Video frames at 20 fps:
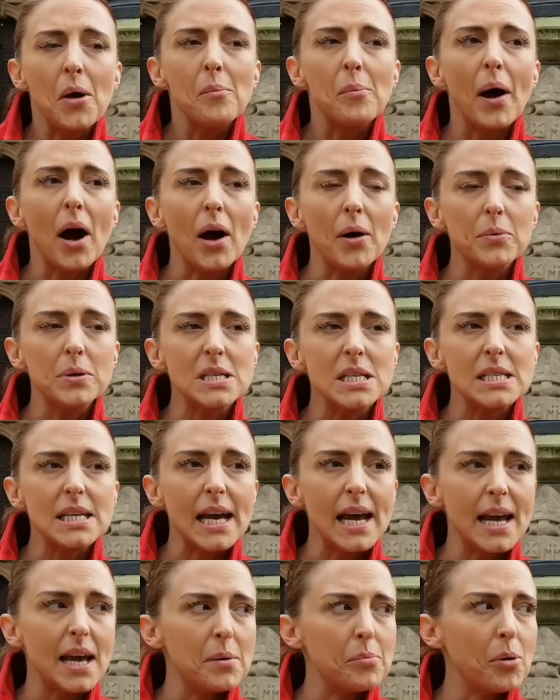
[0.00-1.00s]
But I would
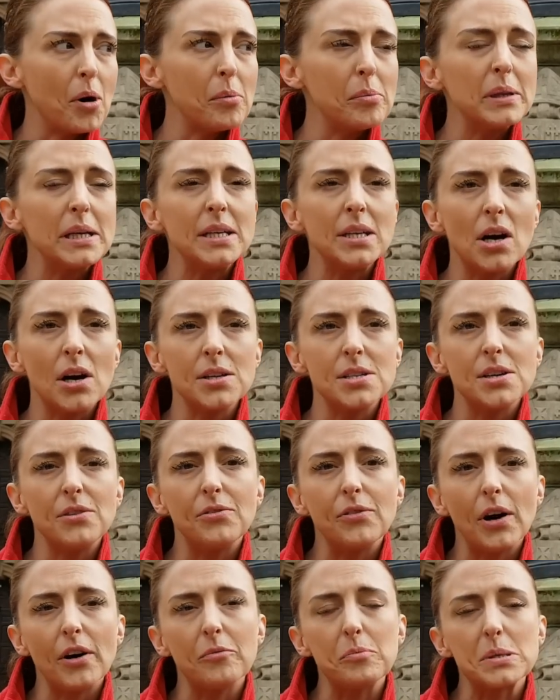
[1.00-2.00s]
say probably
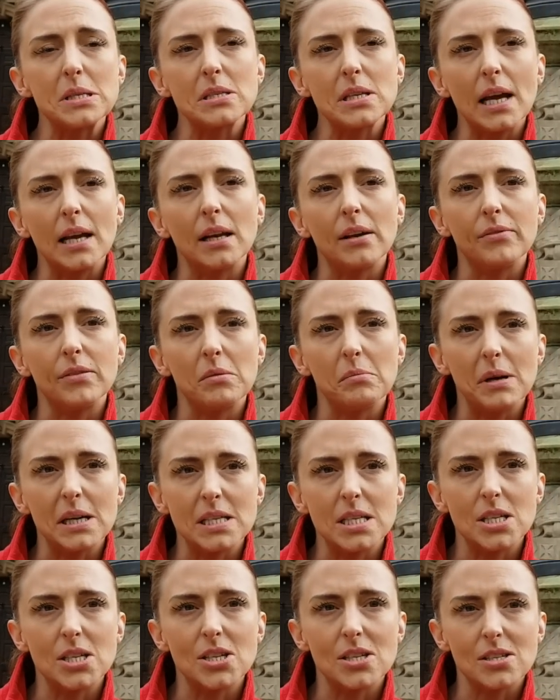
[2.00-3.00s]
95% of the
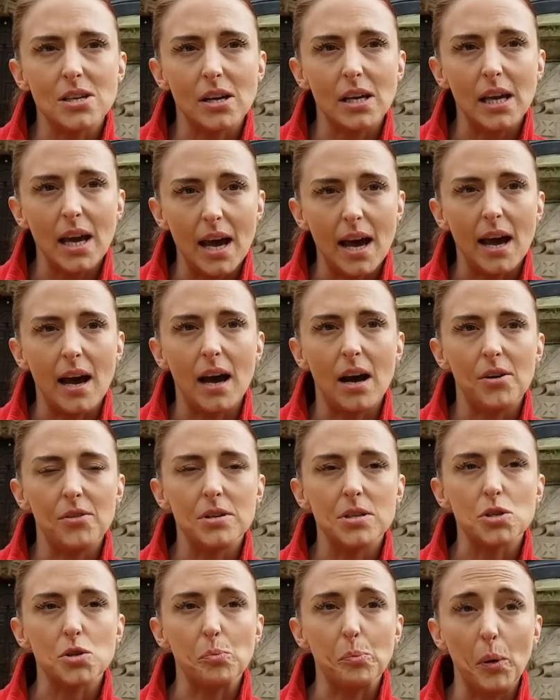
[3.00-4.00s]
messages I get are
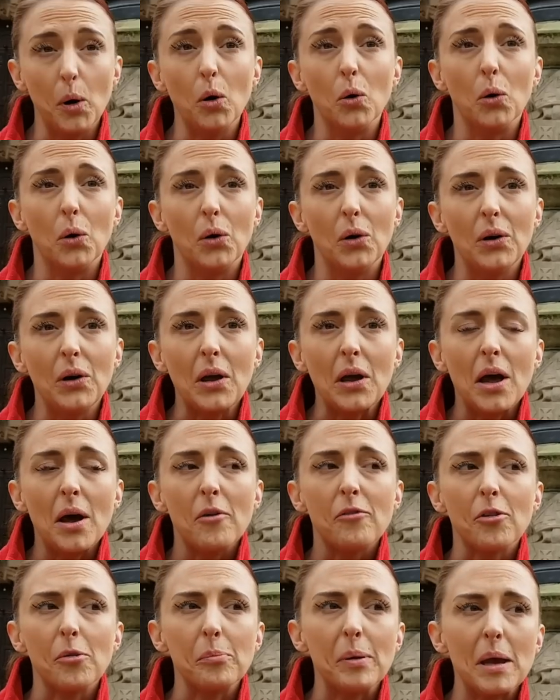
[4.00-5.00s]
in support
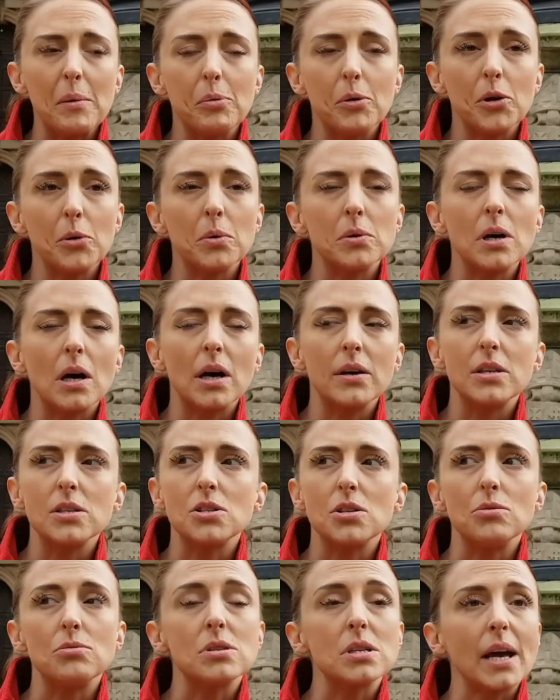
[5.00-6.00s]
from people who are either
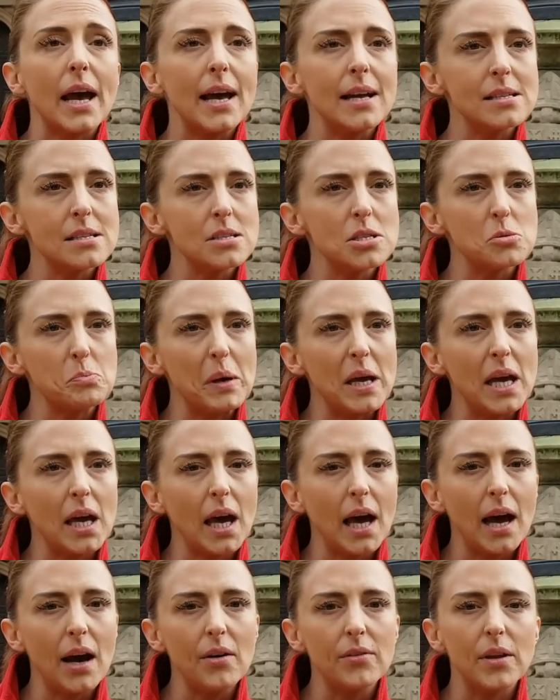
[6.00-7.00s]
too scared to speak
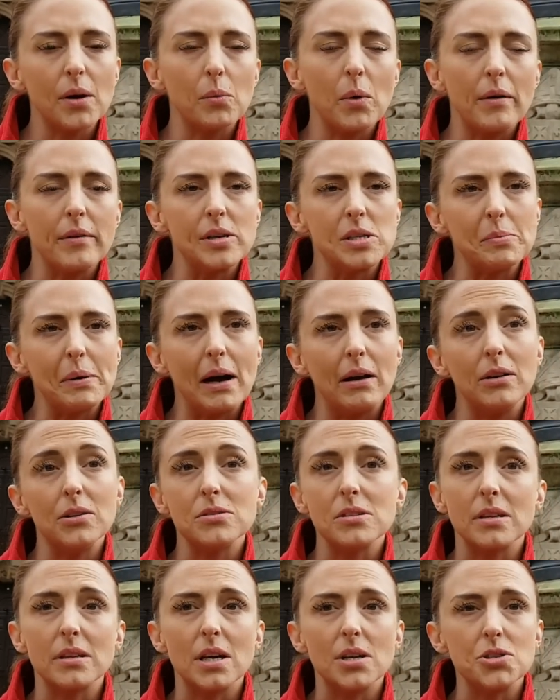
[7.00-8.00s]
out, they're worried about
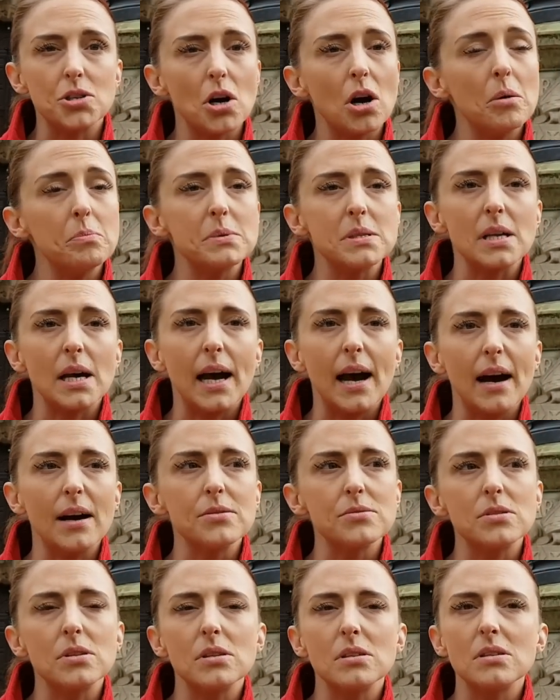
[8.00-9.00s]
losing their jobs, their
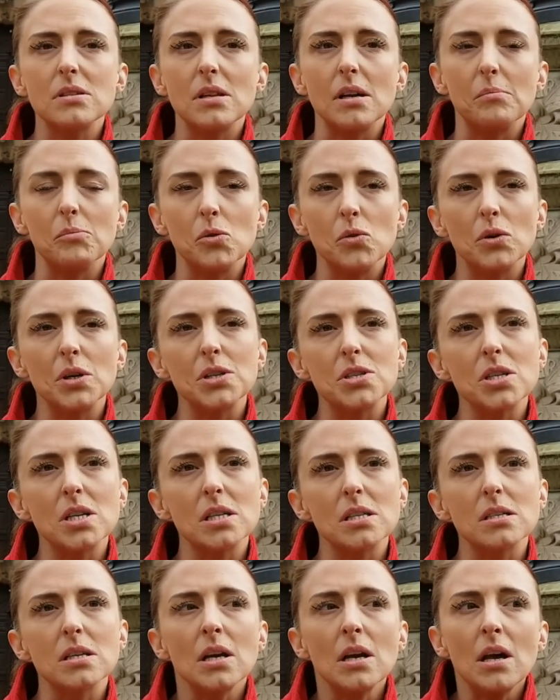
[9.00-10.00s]
houses, their
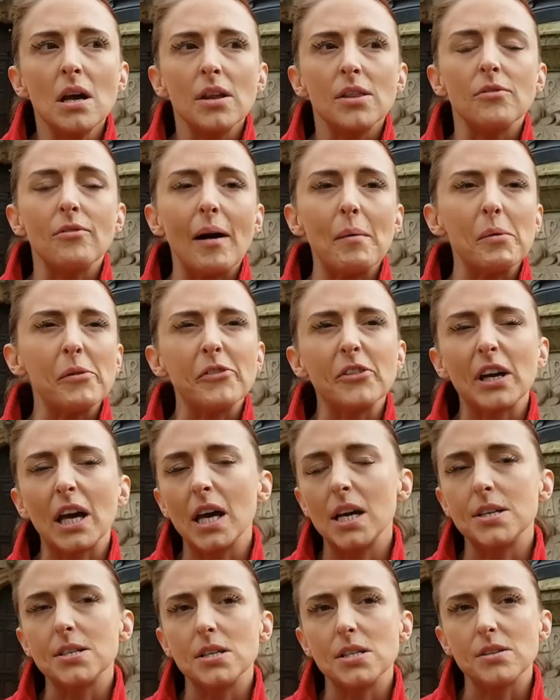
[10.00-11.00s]
mortgages, the
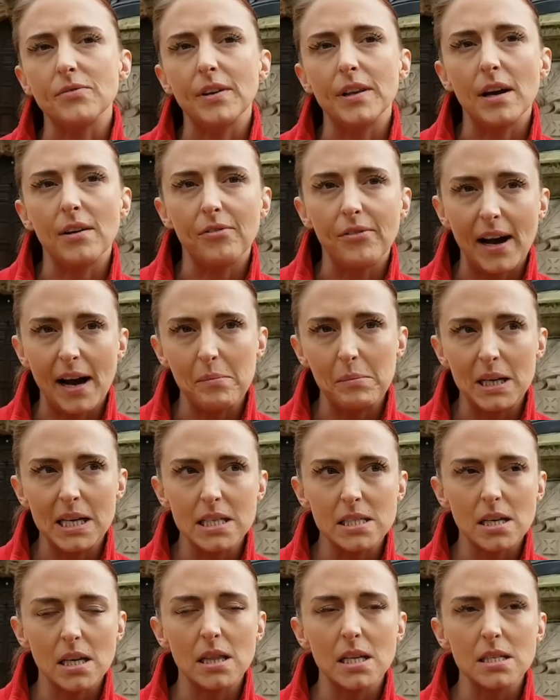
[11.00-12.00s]
ramifications for their
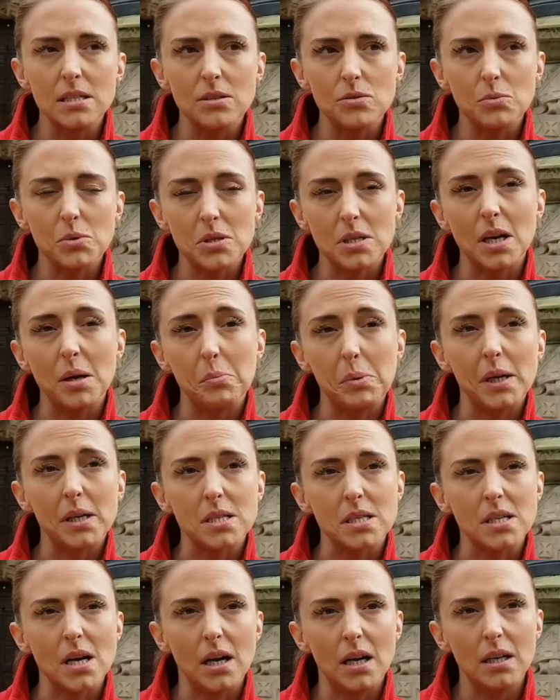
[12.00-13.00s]
families, and this is what's keeping
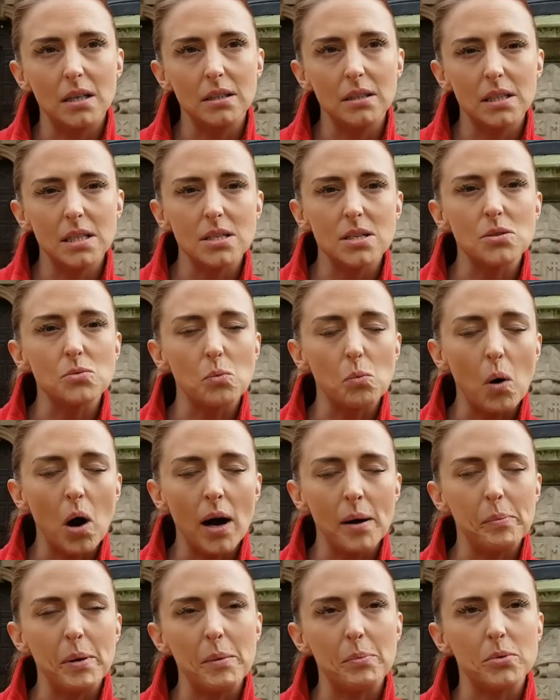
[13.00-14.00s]
us silent. This is
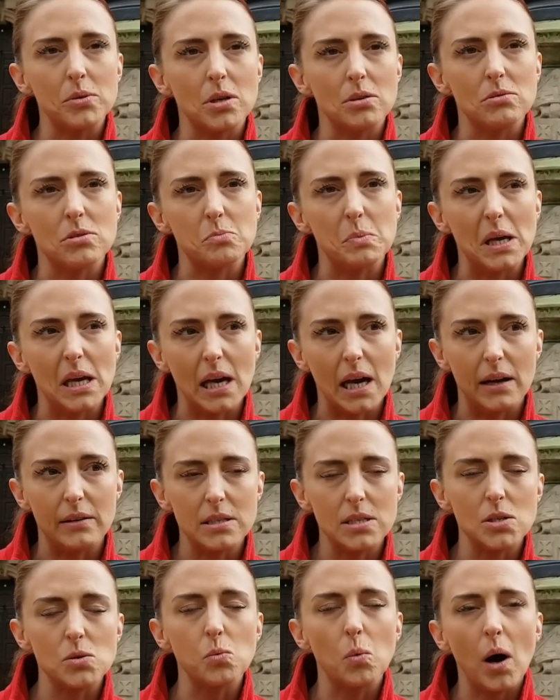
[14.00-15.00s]
why people don't speak out.
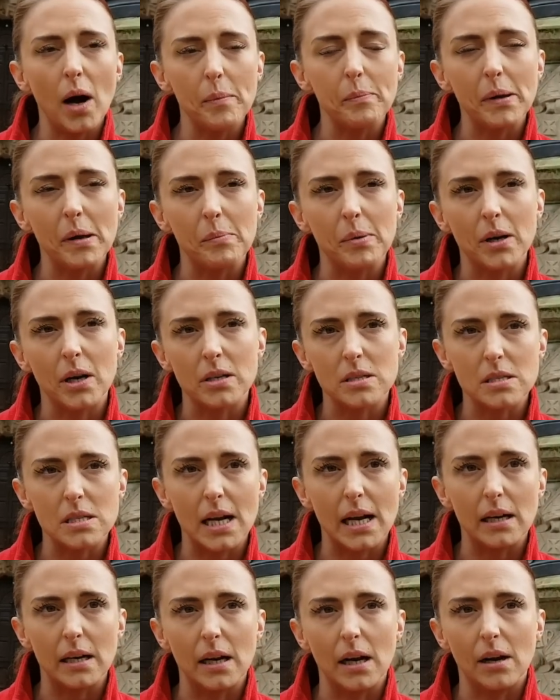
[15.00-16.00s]
This is why people aren't
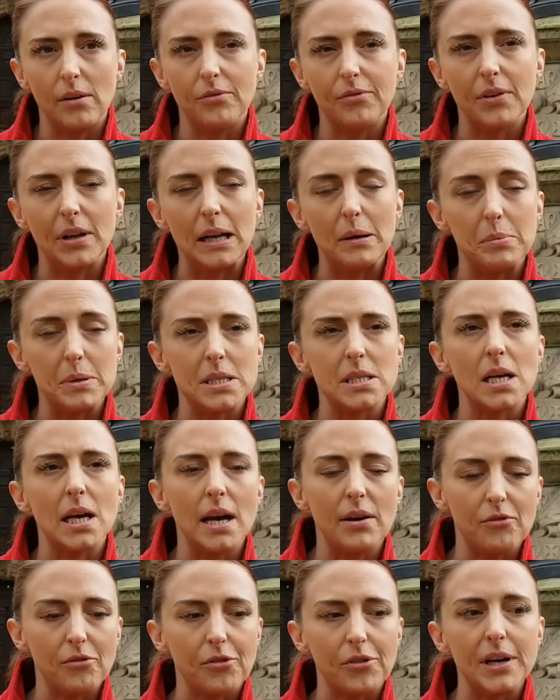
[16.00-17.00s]
standing up for
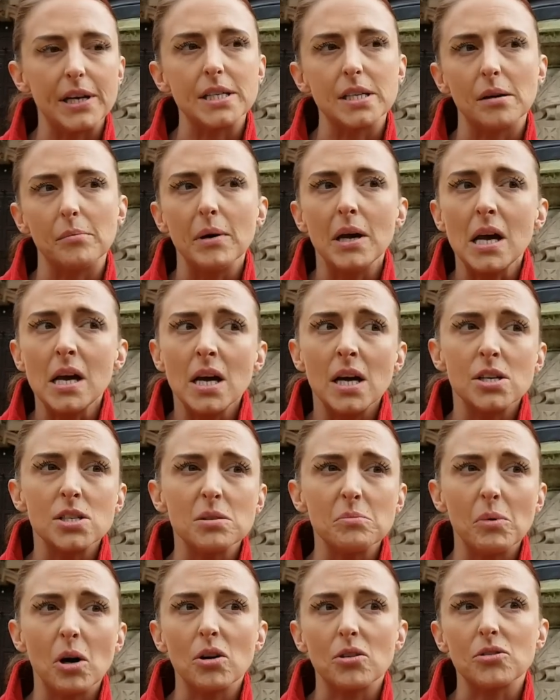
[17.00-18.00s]
liberty and freedom and
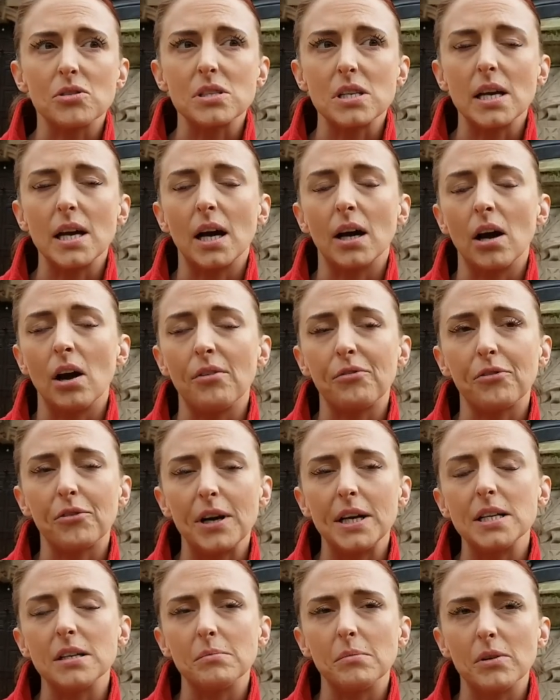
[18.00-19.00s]
democracy and our
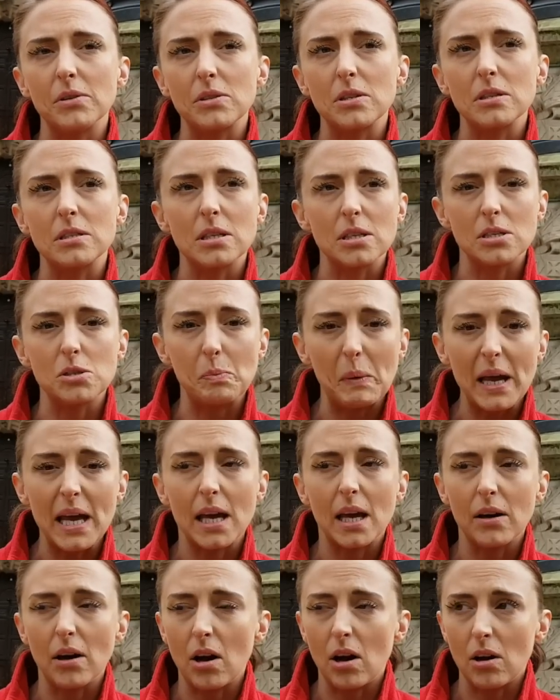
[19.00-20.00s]
freedom to
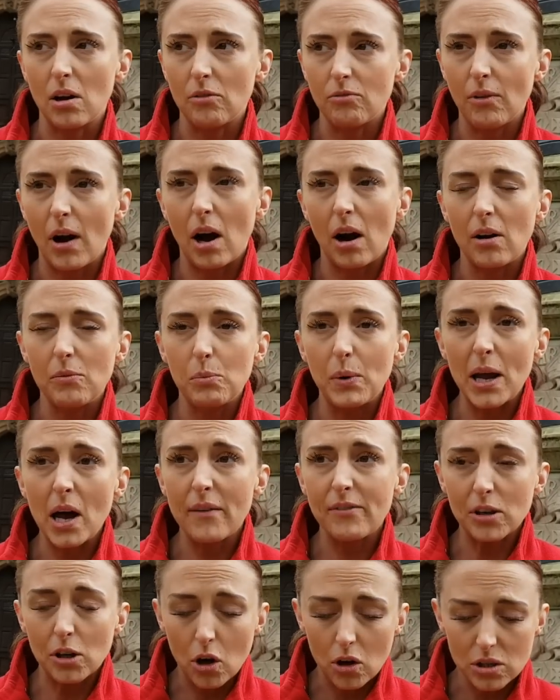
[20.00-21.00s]
speak. We
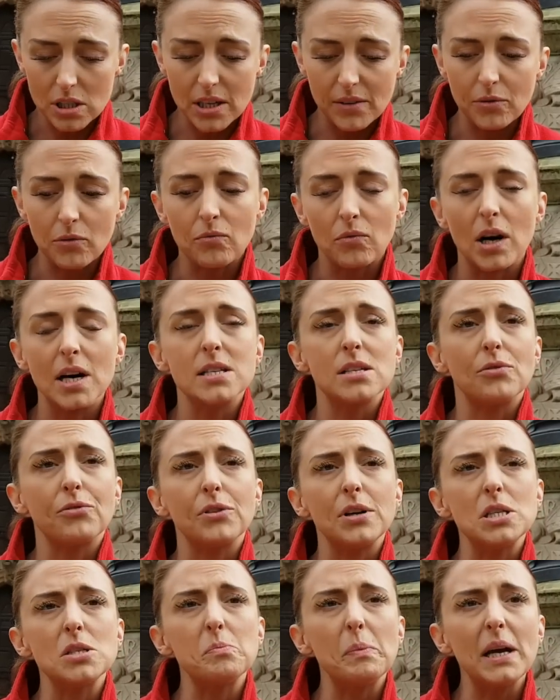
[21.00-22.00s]
have a God-given right to
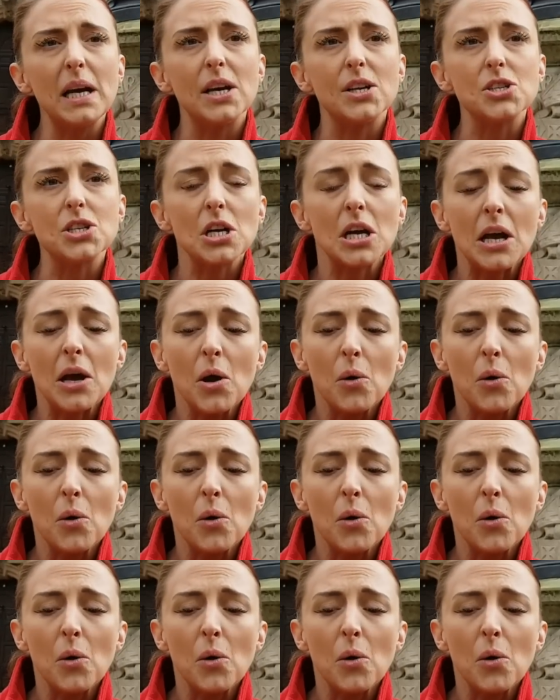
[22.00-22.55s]
free speech.